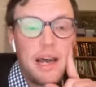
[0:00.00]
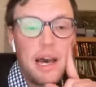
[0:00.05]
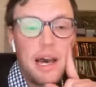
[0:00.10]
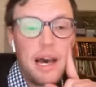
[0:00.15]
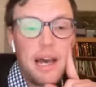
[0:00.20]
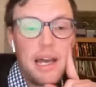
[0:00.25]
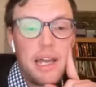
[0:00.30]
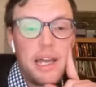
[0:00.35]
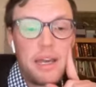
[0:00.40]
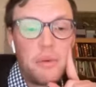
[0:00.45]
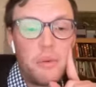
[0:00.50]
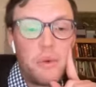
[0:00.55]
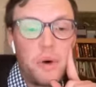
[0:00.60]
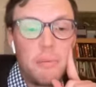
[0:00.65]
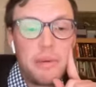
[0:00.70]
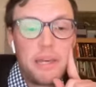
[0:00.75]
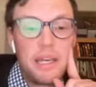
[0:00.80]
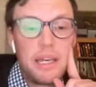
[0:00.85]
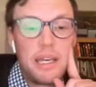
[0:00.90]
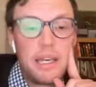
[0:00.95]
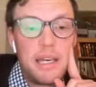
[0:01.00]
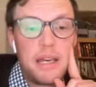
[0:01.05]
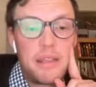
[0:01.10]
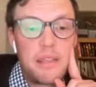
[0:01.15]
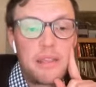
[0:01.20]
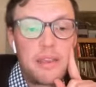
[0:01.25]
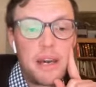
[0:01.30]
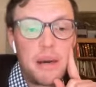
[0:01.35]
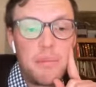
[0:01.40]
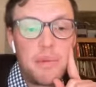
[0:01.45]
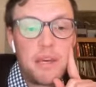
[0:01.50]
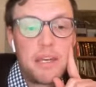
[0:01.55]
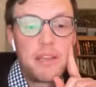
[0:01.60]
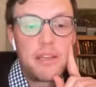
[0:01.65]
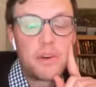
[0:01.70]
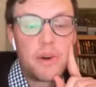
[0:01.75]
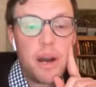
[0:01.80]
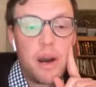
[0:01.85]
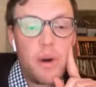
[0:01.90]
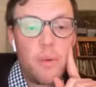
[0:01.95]
It will be coming
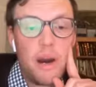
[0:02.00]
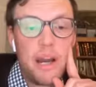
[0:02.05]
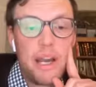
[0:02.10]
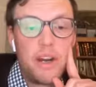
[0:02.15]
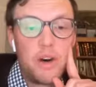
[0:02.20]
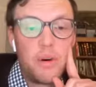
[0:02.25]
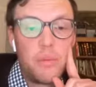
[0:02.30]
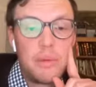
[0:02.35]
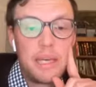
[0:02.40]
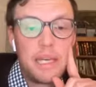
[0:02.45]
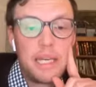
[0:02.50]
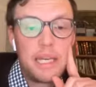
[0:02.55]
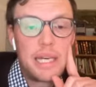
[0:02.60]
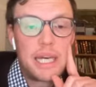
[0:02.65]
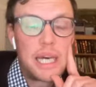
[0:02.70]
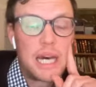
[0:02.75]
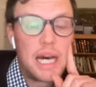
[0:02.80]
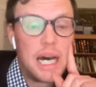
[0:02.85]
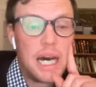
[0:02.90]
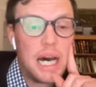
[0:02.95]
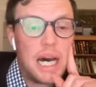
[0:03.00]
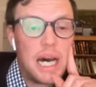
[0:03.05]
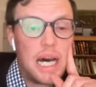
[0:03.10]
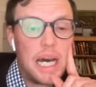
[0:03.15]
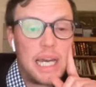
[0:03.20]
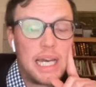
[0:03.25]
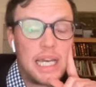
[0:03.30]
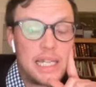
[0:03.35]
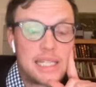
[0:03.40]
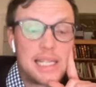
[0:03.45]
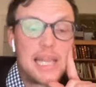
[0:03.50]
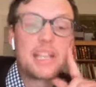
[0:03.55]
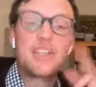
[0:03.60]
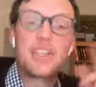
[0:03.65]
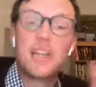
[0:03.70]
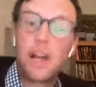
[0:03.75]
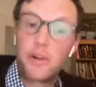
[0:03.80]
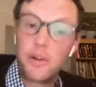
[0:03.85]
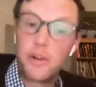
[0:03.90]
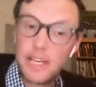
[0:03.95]
throughout Wyoming. It has
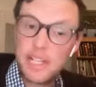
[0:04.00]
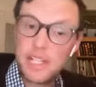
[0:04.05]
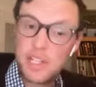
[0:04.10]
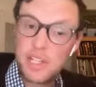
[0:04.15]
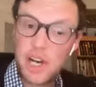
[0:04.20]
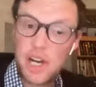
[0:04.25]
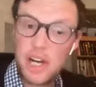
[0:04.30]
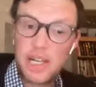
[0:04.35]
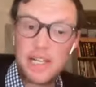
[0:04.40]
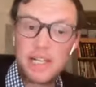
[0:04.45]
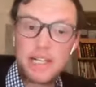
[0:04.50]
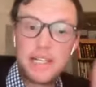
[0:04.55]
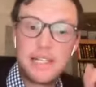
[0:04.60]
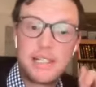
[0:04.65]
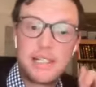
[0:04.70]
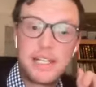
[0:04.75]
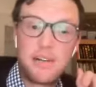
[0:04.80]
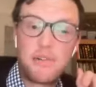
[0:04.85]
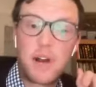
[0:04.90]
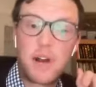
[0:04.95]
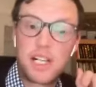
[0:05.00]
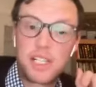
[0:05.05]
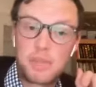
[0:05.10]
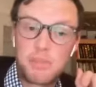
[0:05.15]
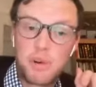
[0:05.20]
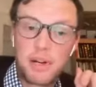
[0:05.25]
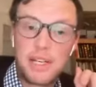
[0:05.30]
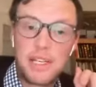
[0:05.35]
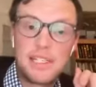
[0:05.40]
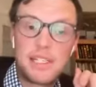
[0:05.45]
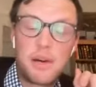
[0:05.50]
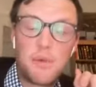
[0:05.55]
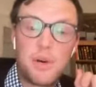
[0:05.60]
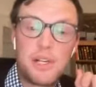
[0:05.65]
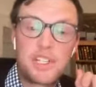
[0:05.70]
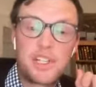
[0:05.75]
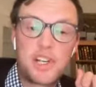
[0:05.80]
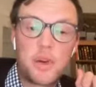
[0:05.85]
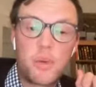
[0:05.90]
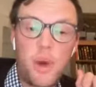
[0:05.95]
actually already started. It's in Rock Springs at
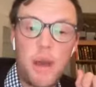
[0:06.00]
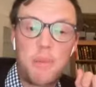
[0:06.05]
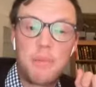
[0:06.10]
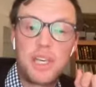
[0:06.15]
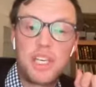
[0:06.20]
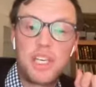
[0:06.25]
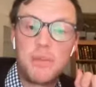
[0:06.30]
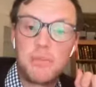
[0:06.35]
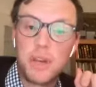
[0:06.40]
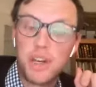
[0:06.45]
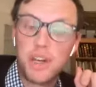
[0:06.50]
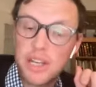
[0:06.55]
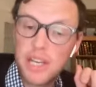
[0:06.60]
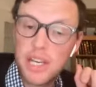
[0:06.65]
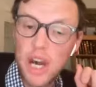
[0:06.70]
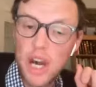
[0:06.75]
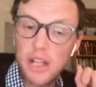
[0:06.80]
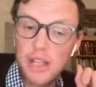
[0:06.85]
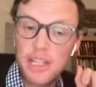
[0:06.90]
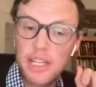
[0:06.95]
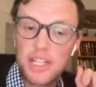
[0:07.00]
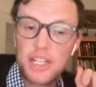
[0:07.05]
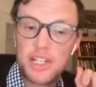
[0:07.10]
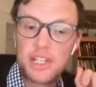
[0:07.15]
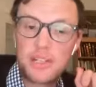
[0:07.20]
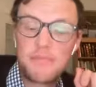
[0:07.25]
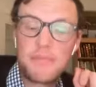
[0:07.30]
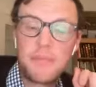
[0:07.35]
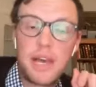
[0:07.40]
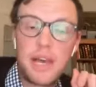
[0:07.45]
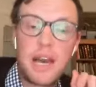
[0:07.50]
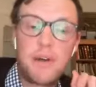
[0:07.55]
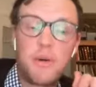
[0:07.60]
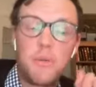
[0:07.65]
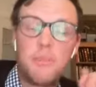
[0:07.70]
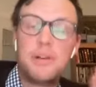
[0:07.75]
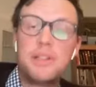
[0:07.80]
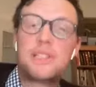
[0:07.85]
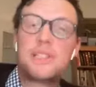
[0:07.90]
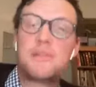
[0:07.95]
Western Wyoming Community College. I
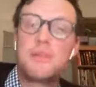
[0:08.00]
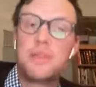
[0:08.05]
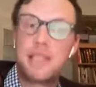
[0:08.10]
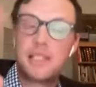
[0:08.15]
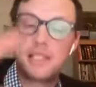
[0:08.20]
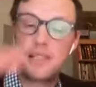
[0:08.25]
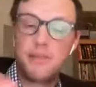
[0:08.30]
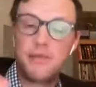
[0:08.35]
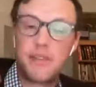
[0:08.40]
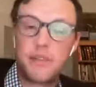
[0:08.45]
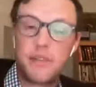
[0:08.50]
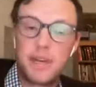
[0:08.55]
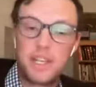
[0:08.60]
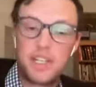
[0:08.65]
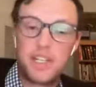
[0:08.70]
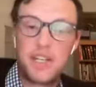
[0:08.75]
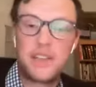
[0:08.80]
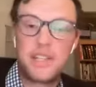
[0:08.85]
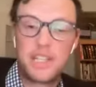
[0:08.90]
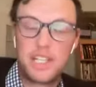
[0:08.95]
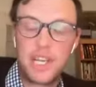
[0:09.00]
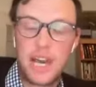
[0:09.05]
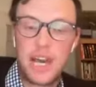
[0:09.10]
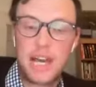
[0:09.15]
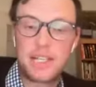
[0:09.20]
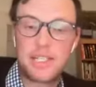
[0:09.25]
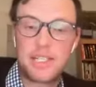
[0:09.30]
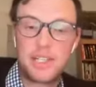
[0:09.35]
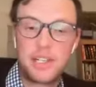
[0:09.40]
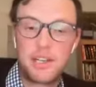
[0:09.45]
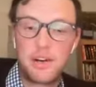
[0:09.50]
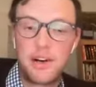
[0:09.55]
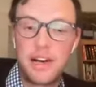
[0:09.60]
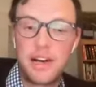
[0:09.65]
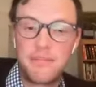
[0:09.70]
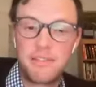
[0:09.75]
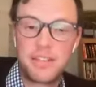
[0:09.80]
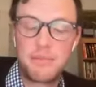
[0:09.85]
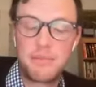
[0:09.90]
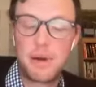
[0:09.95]
will put some of this information in the chat so you don't
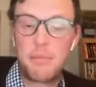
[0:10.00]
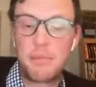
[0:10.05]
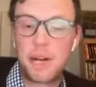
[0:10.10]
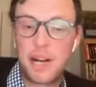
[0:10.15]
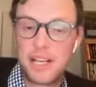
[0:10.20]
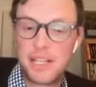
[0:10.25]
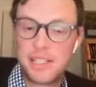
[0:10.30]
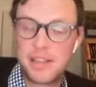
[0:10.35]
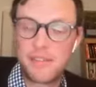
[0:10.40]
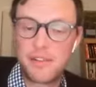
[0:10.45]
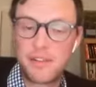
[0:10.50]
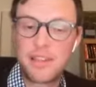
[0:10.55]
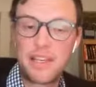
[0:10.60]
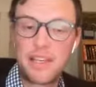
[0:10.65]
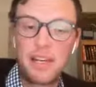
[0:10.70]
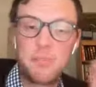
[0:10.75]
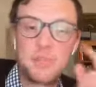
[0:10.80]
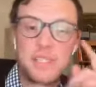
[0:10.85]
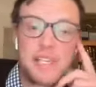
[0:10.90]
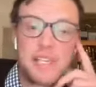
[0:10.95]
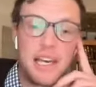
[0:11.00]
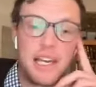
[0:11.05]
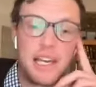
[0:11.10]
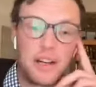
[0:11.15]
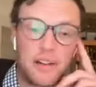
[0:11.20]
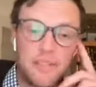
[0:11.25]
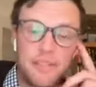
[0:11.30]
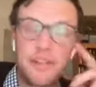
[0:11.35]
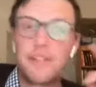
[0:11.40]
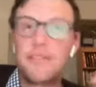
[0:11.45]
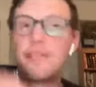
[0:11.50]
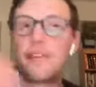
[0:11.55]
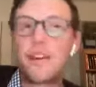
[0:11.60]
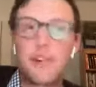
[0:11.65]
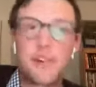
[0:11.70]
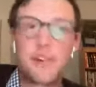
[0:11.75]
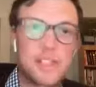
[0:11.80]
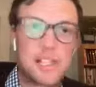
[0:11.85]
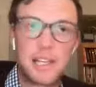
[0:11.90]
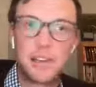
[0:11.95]
have to memorize everything I'm saying or if you're
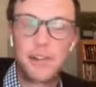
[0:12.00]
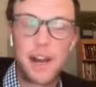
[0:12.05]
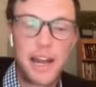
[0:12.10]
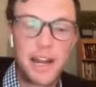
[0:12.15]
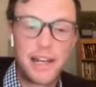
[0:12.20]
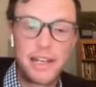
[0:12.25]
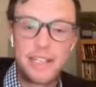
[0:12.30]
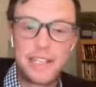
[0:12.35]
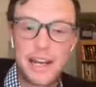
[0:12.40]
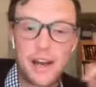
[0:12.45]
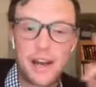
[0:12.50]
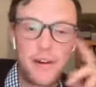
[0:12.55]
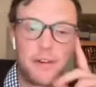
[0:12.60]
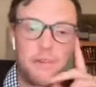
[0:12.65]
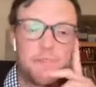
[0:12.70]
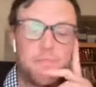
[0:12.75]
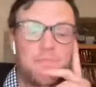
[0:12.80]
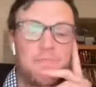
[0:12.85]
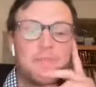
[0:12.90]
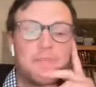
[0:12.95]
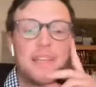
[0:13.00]
furiously writing down.